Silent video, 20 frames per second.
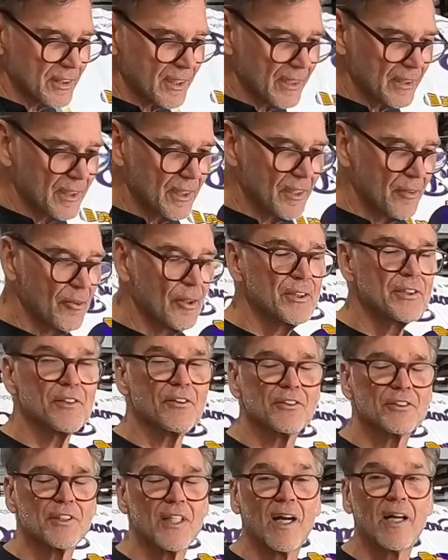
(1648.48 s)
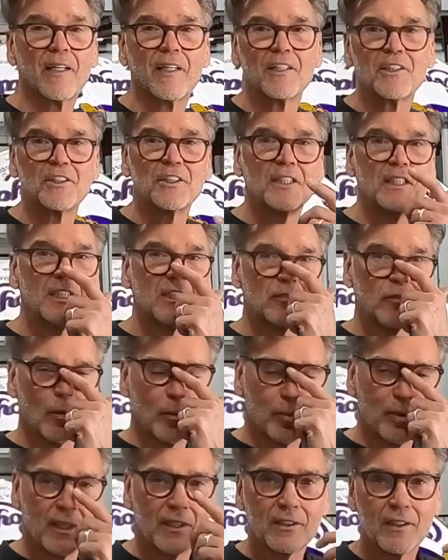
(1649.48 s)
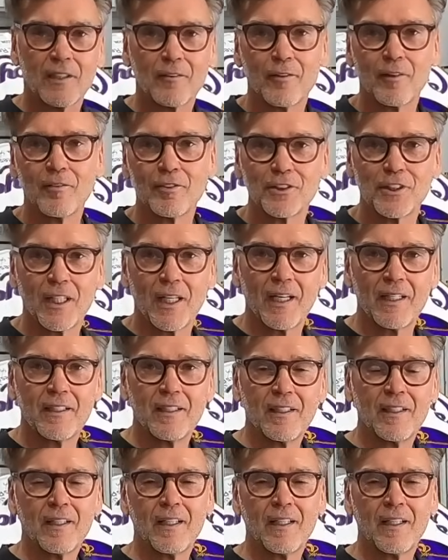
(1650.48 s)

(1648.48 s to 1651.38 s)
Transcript: like the original sign-in sheets from a place like Riverside,